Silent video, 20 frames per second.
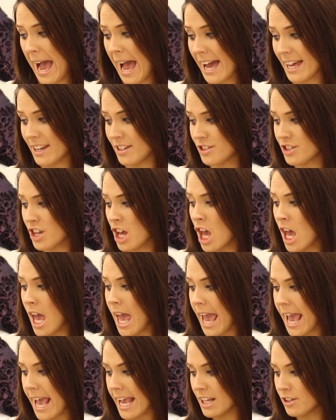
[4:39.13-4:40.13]
And
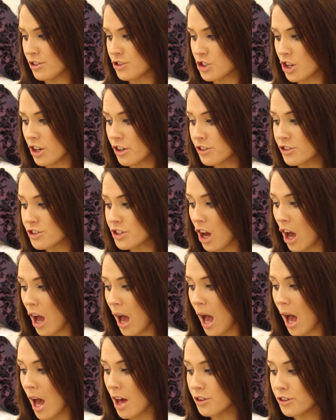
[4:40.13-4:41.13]
it's just
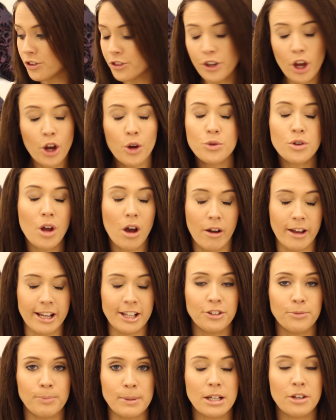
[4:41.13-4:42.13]
so
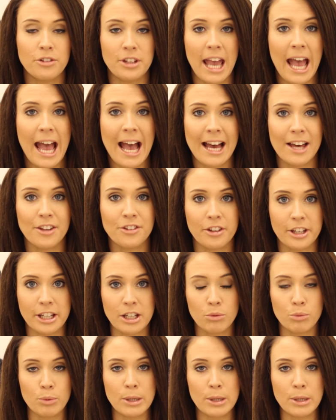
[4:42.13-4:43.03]
nice because it has like